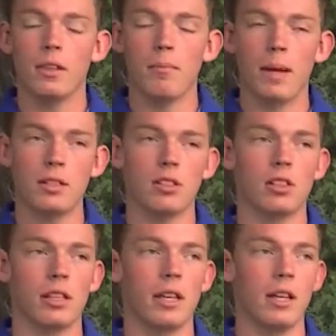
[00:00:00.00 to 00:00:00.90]

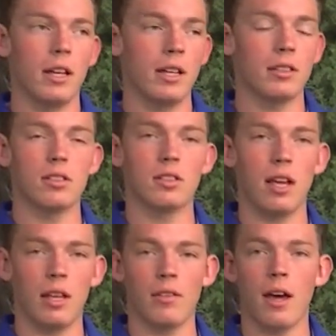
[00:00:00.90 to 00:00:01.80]
basically, it's
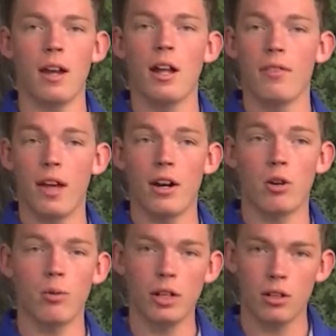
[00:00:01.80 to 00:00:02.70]
saying that the
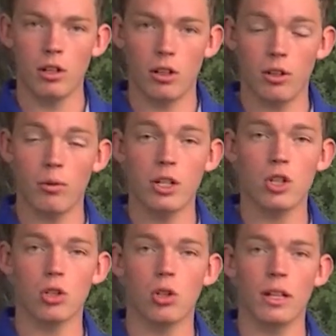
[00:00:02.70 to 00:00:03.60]

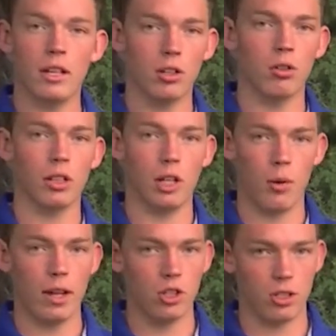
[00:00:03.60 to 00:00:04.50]
original integral
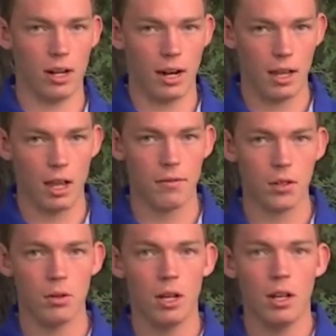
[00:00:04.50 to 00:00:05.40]
equation that I gave
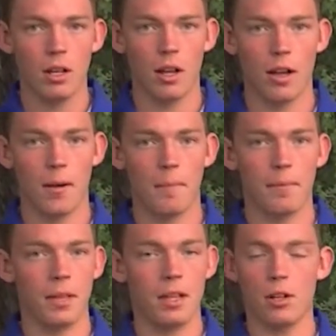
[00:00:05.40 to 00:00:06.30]
you,
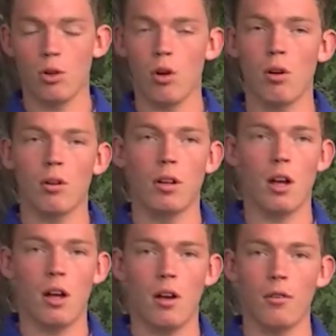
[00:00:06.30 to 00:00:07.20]
the integral
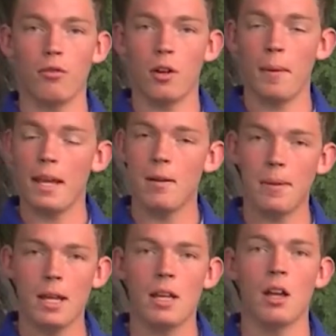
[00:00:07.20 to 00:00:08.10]
from a to
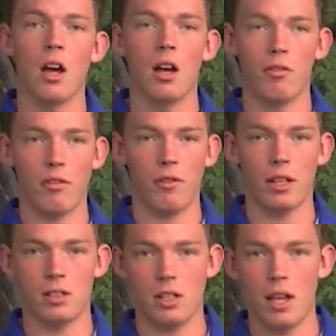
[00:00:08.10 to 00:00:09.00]
b of f of
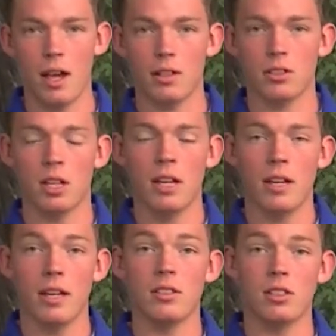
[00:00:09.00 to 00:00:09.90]
x dx,
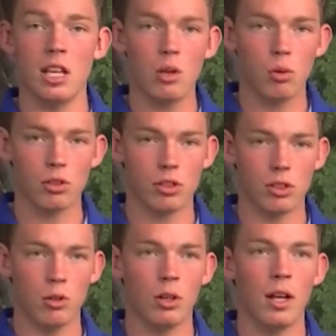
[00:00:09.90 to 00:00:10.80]
is equal
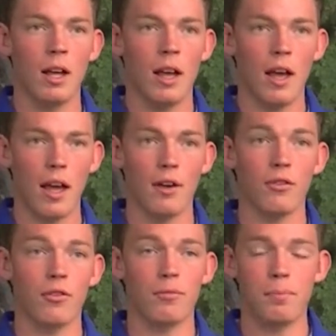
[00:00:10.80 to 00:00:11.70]
to f
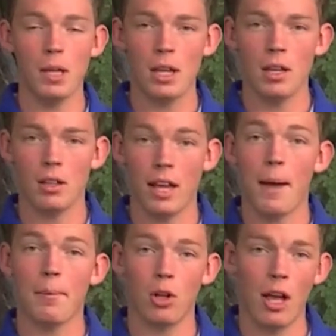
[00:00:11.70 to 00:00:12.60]
of b,
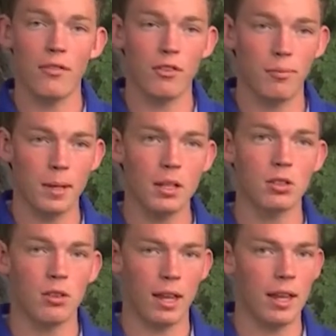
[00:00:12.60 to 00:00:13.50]
capital F of b,
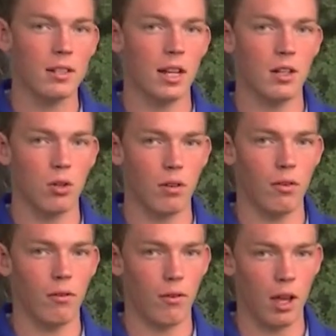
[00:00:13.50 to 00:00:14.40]
so the
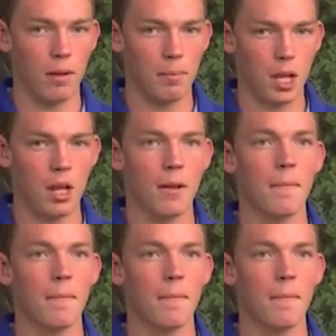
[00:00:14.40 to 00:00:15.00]
antiderivative at b,